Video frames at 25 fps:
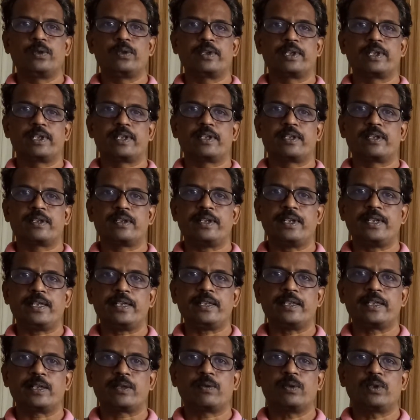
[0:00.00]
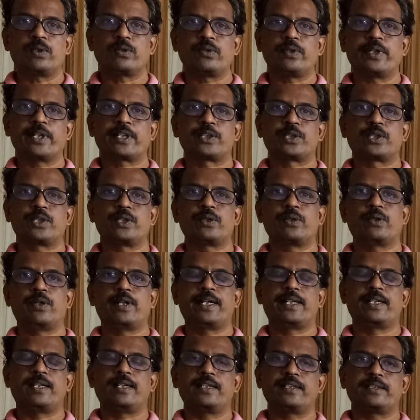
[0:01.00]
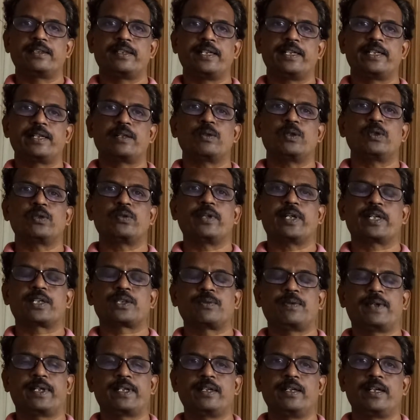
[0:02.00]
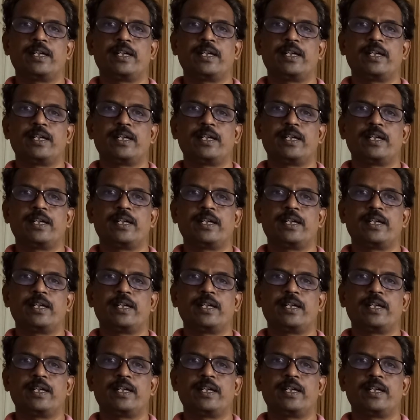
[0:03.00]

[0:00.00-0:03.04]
greater than equal to x0 and less than equal to x1,